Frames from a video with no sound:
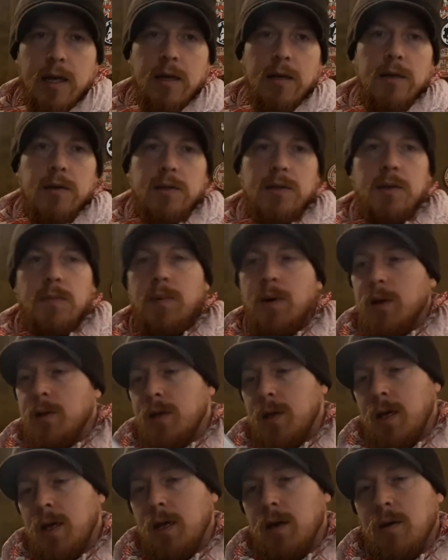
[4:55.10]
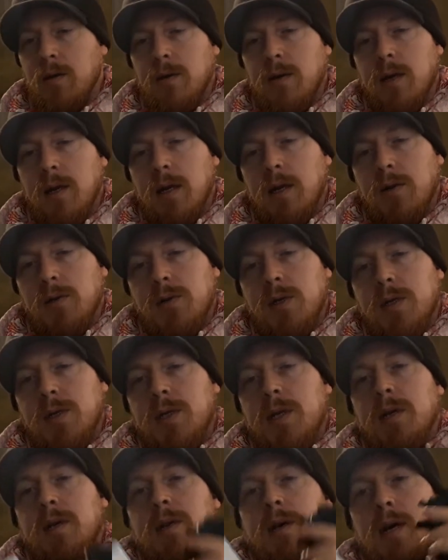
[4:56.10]
looked upon the other
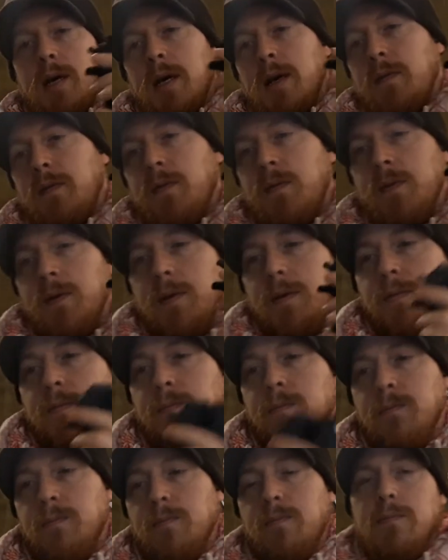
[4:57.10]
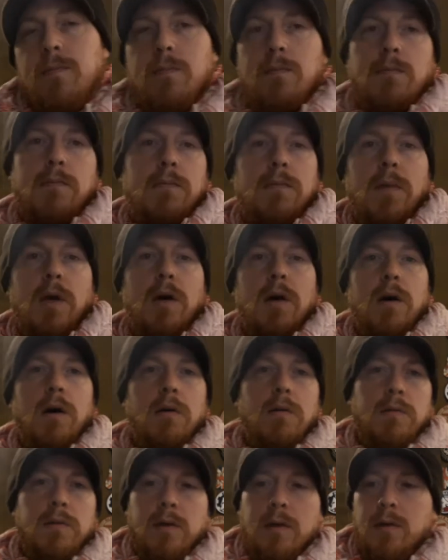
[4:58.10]
literature that I have for
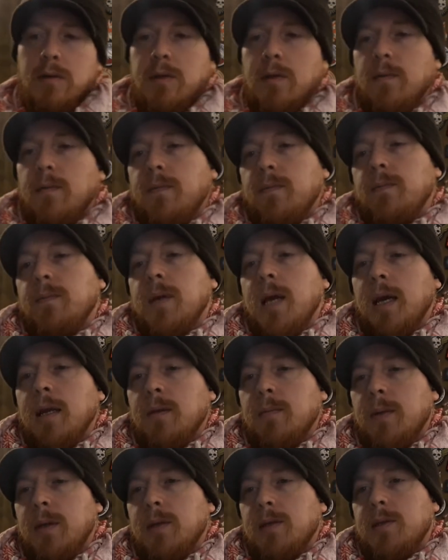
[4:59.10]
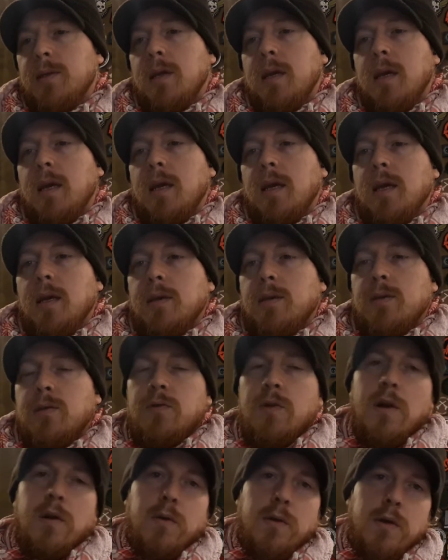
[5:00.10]
older sort of KWC
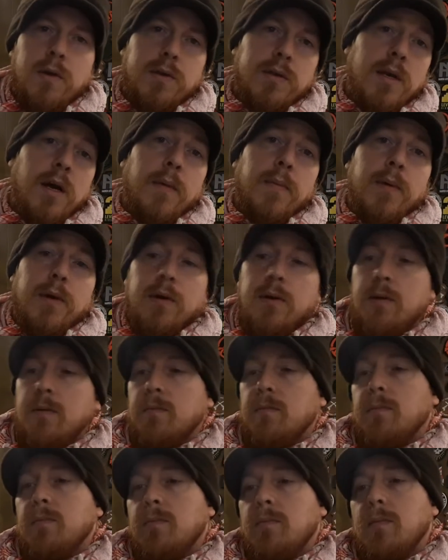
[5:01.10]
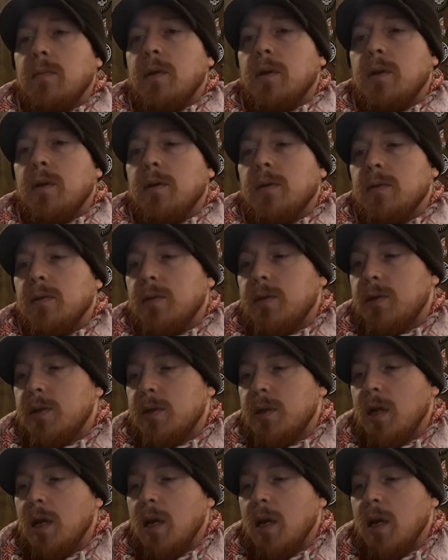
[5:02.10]
stroke Cybergun guns,